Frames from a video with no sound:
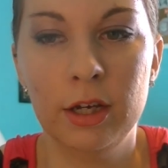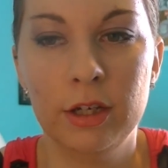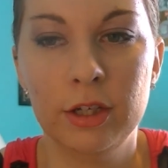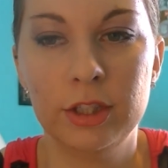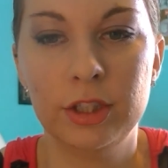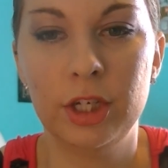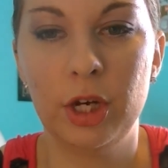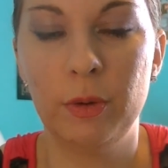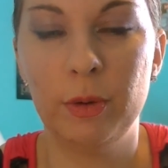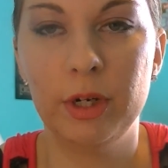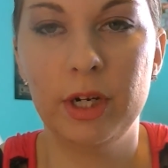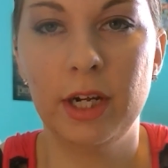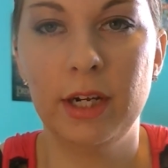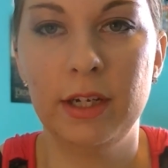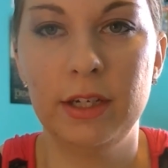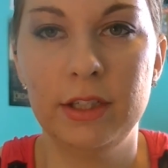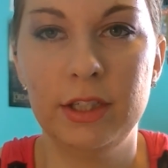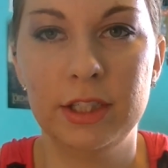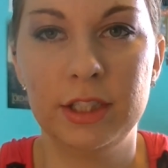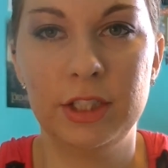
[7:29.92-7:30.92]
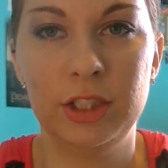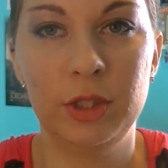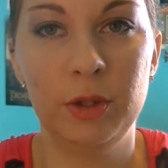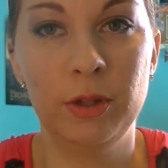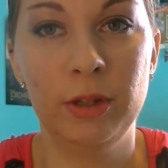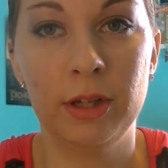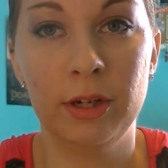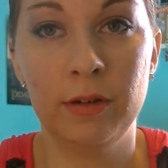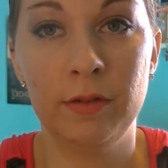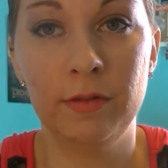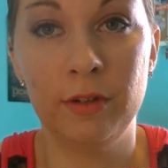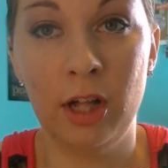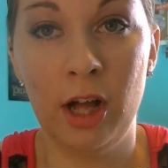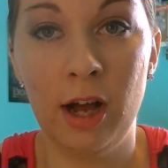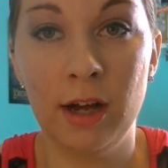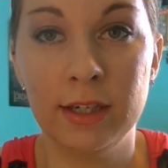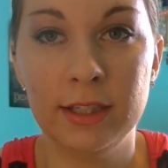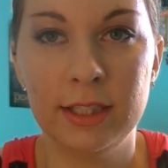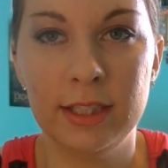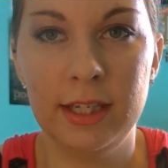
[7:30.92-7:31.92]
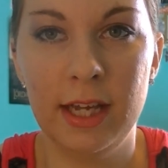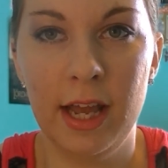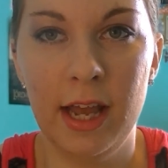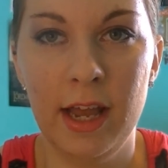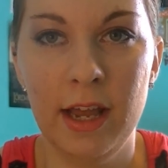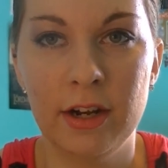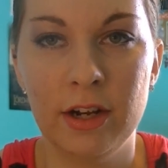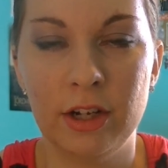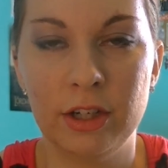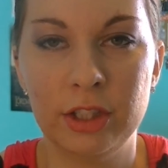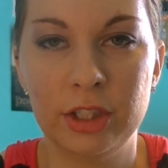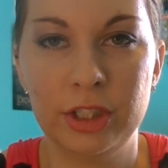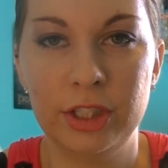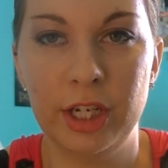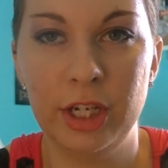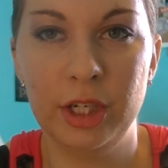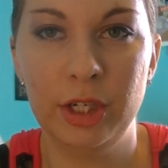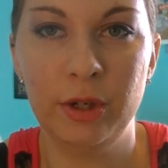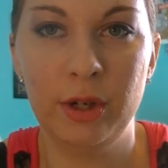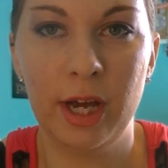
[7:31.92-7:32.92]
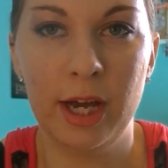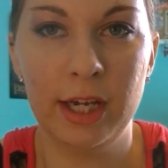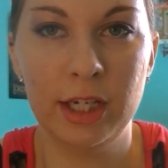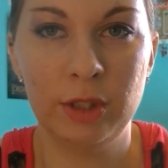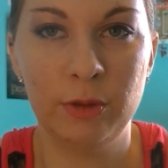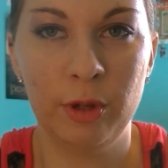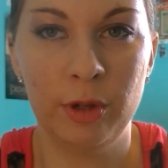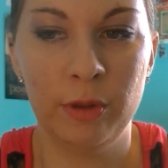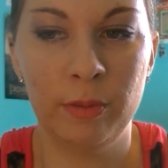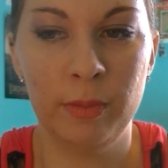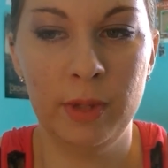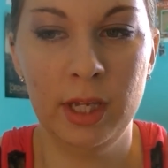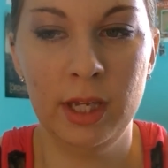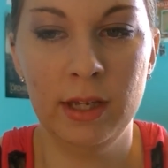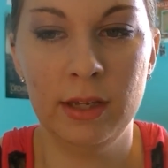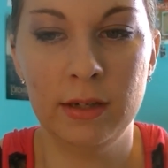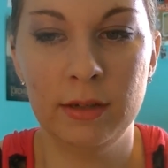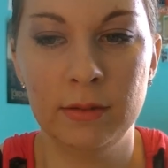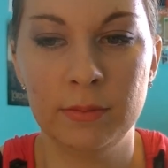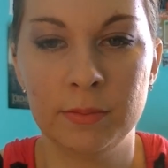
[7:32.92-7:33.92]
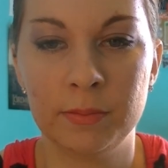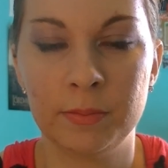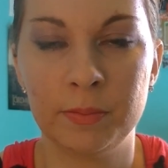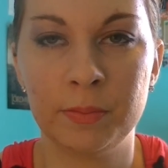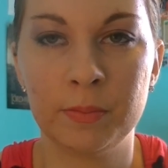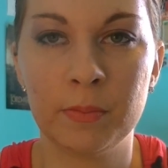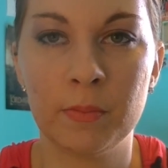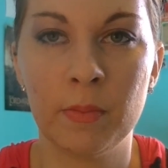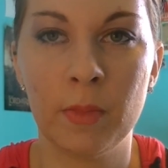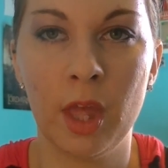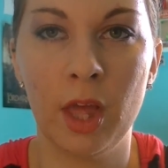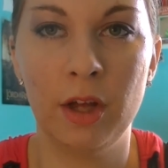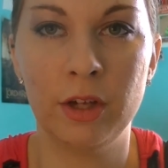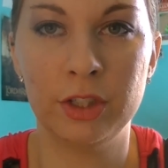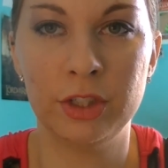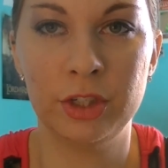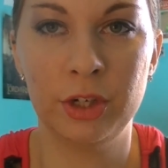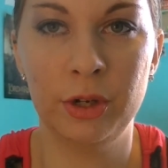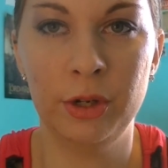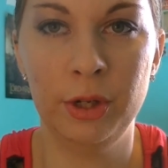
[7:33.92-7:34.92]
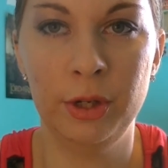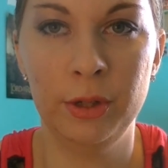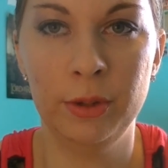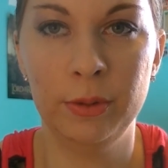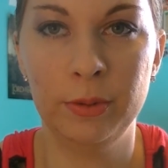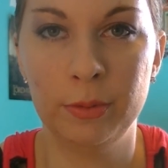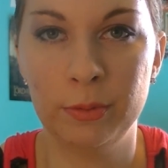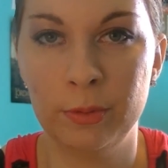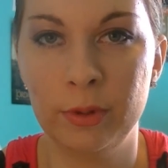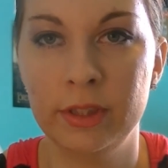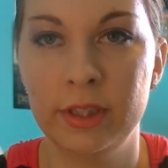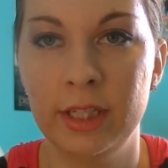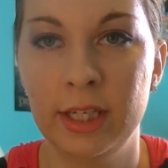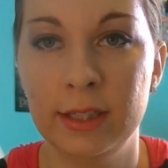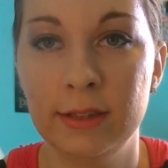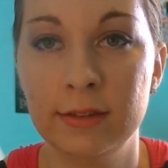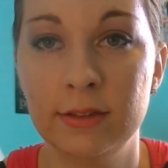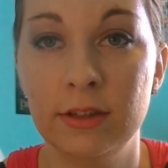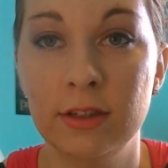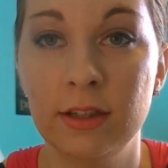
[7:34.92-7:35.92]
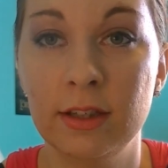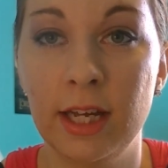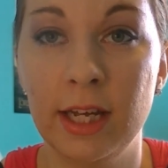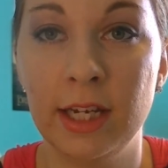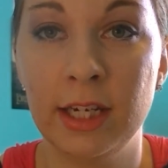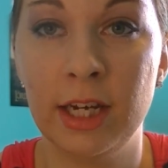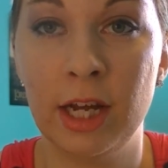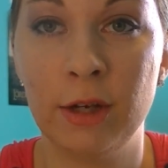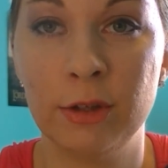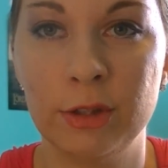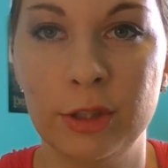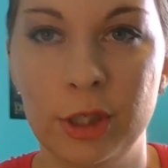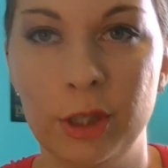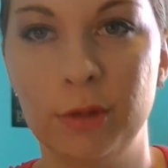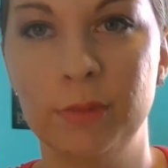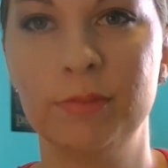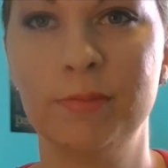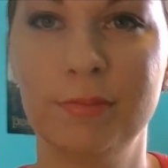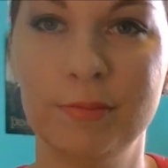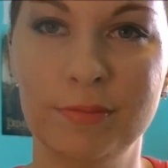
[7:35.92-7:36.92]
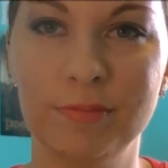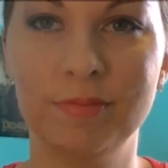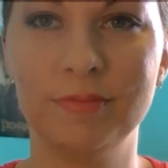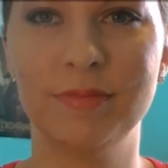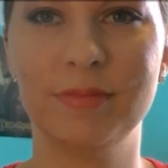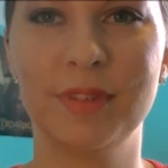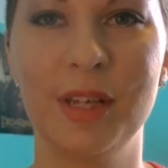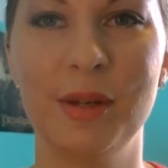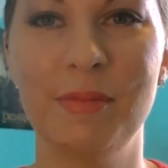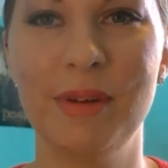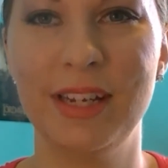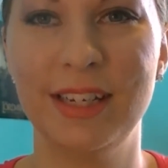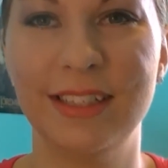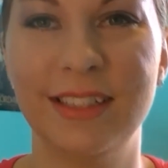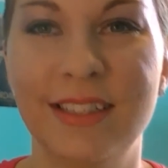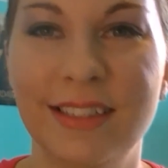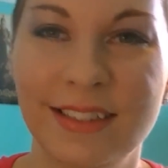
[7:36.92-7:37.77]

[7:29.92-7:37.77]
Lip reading: So we're gonna just do a little vlog today, and I'll just take you guys with me, and I'll show you what things look like now. So come on.